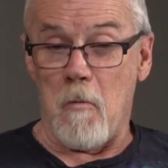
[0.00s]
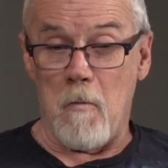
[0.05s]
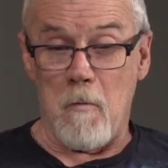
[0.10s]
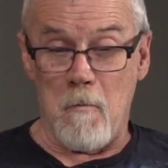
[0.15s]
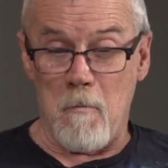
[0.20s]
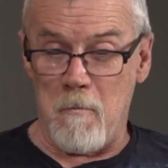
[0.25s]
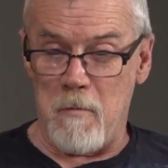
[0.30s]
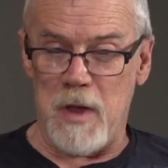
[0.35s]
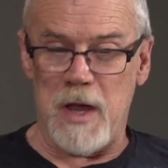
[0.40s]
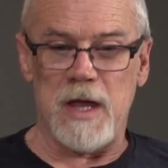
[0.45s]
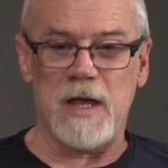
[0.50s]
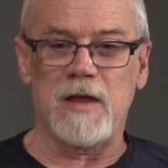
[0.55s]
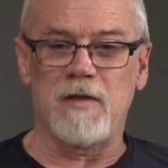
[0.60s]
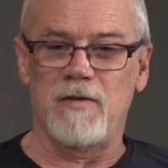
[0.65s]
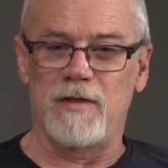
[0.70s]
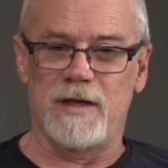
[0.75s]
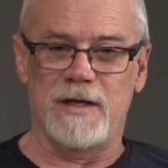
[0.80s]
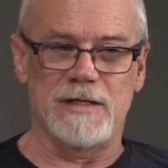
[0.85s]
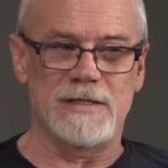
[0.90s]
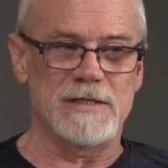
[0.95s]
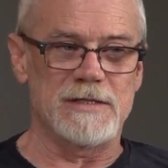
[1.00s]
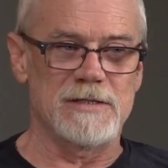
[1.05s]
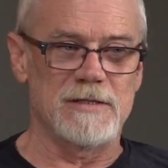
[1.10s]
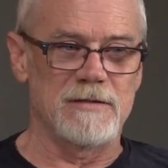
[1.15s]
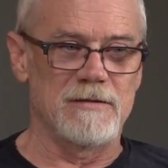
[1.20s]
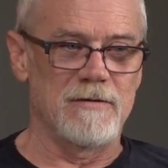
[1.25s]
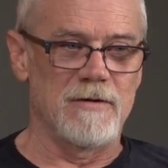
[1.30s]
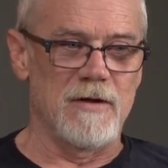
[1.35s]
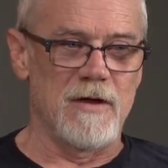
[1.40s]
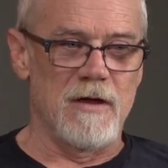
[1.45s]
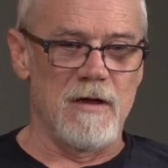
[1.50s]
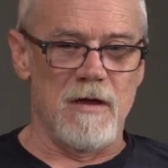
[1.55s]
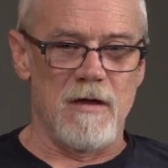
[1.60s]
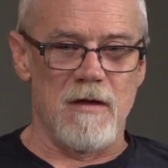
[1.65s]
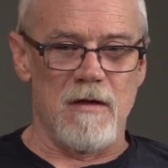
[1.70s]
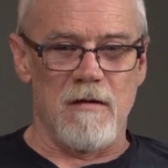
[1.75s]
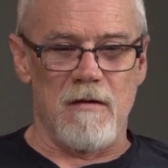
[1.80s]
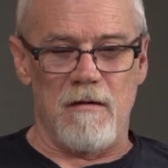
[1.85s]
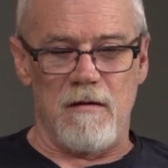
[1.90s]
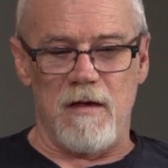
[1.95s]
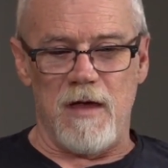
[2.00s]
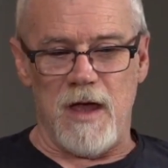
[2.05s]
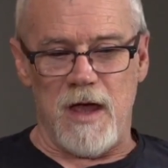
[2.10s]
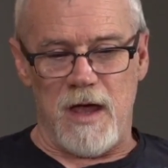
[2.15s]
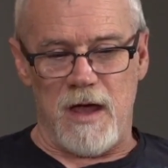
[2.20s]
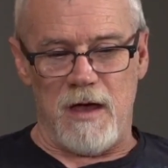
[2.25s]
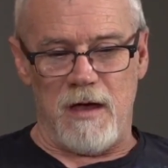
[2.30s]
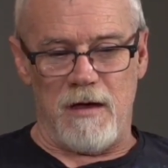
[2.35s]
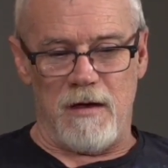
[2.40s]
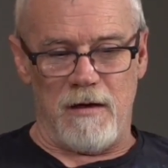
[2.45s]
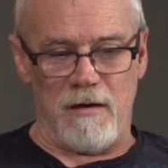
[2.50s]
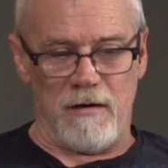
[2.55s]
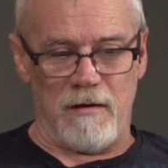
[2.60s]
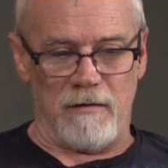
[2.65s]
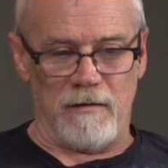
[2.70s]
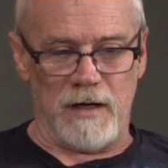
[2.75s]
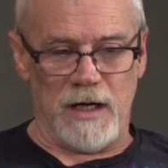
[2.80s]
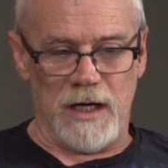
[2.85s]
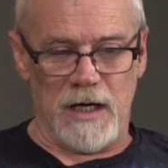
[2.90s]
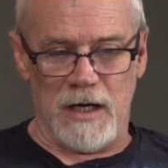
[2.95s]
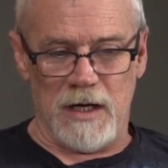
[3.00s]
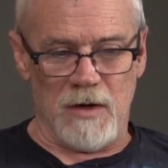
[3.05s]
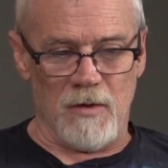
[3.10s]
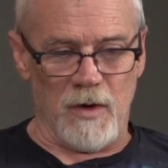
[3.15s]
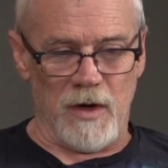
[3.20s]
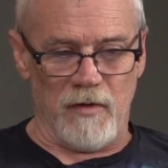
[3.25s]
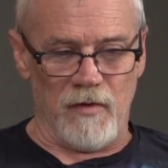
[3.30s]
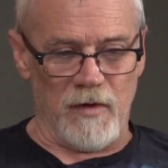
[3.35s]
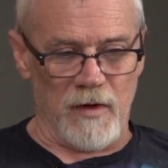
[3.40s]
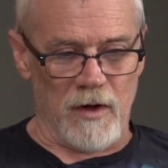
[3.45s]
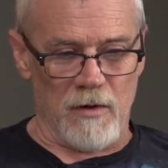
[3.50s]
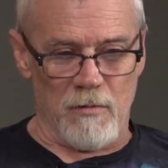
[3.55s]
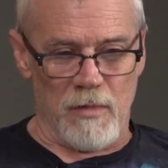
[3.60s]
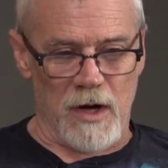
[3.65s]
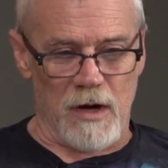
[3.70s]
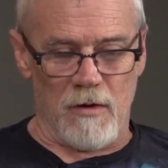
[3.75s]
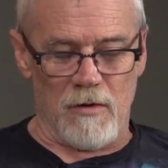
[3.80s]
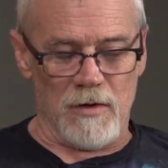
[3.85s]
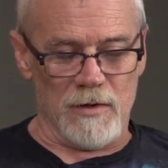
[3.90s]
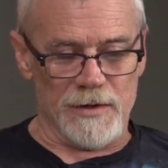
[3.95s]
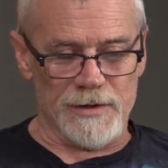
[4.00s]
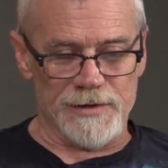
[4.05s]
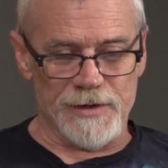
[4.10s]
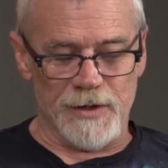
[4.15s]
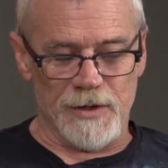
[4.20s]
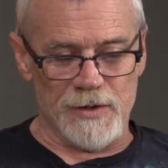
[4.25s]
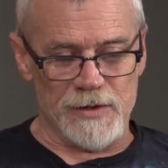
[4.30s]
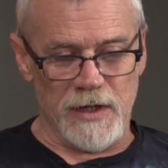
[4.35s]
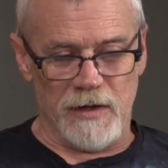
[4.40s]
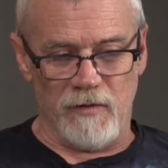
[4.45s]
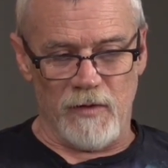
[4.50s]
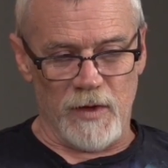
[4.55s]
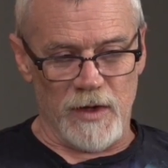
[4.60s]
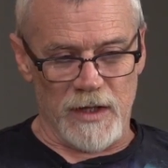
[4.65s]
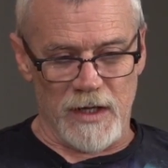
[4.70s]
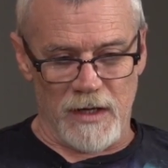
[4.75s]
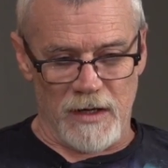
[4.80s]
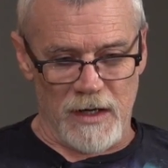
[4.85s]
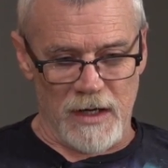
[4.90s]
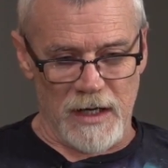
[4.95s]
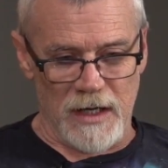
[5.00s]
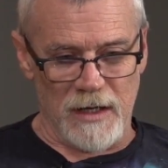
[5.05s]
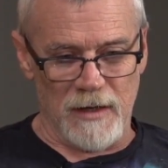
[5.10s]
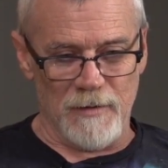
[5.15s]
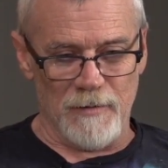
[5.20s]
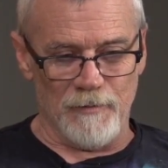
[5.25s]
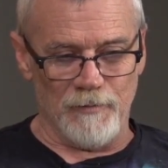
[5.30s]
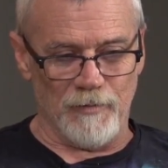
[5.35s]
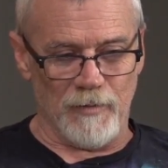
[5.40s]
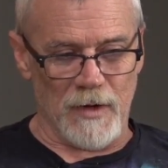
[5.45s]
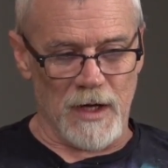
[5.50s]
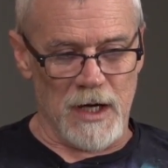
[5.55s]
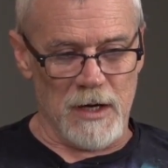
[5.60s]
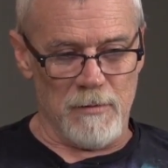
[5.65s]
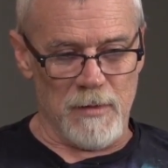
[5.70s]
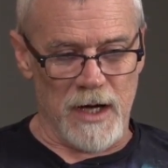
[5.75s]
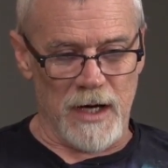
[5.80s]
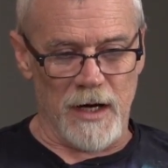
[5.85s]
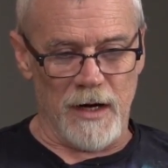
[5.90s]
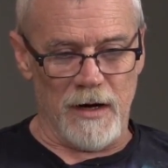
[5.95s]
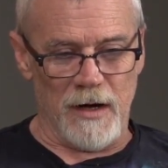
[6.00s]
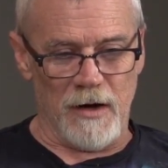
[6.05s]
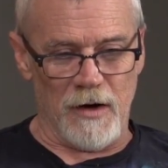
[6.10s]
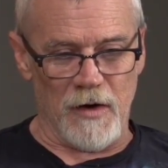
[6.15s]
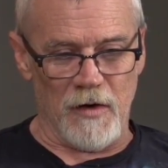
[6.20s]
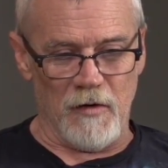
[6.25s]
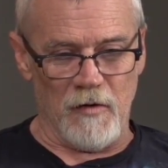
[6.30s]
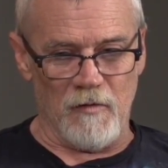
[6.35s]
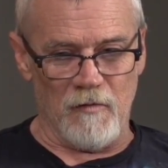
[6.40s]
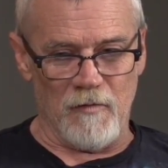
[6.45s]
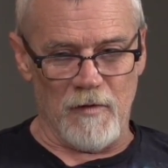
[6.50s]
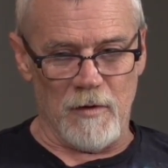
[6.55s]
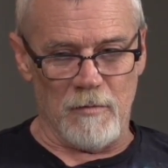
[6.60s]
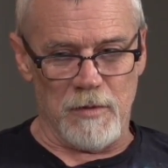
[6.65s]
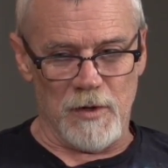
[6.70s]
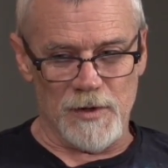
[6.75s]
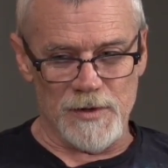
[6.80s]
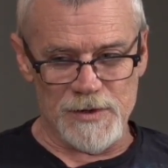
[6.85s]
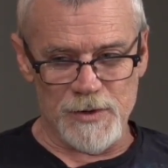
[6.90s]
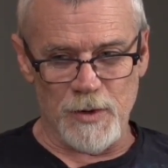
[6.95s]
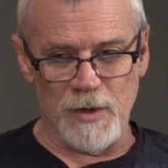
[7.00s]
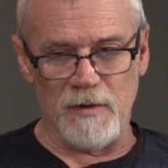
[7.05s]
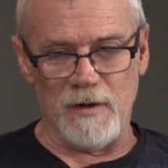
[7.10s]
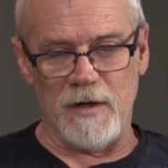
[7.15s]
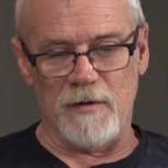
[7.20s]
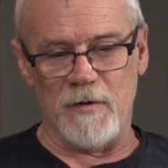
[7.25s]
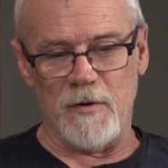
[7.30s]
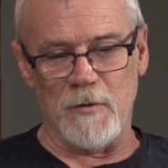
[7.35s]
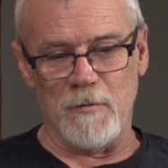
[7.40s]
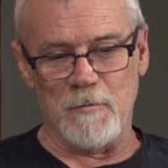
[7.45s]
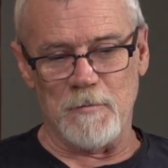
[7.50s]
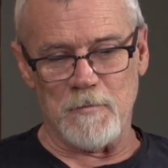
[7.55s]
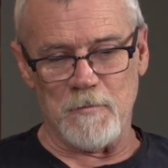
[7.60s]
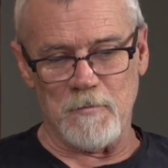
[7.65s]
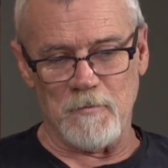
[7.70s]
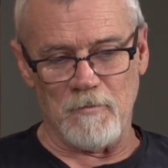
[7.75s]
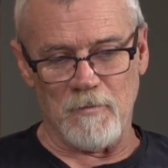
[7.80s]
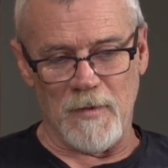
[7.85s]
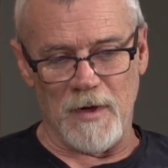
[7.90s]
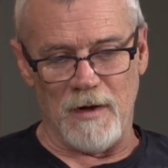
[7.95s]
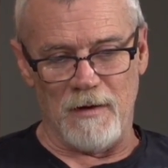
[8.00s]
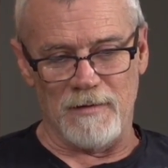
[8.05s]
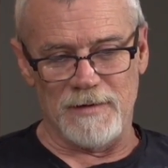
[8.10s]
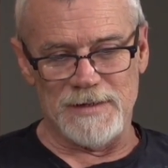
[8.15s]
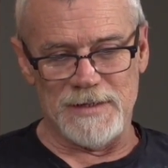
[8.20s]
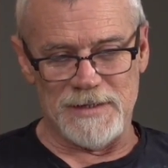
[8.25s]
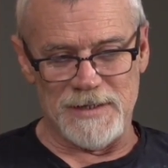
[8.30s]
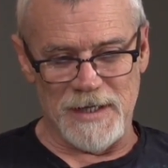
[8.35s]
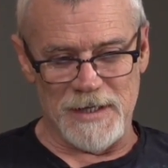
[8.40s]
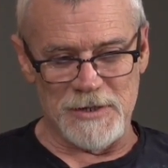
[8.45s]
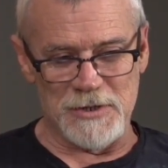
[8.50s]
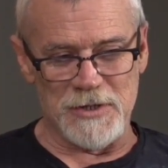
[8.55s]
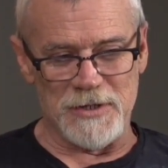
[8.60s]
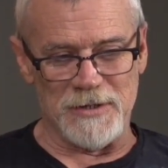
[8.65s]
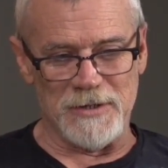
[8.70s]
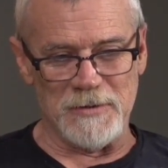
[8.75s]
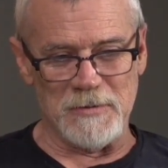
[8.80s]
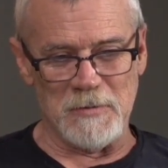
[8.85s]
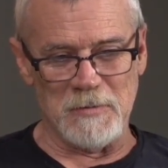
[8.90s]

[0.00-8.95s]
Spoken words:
make this. And he didn't know anything about holsters, neither did I. He made it out of upholstery leather, stitched it,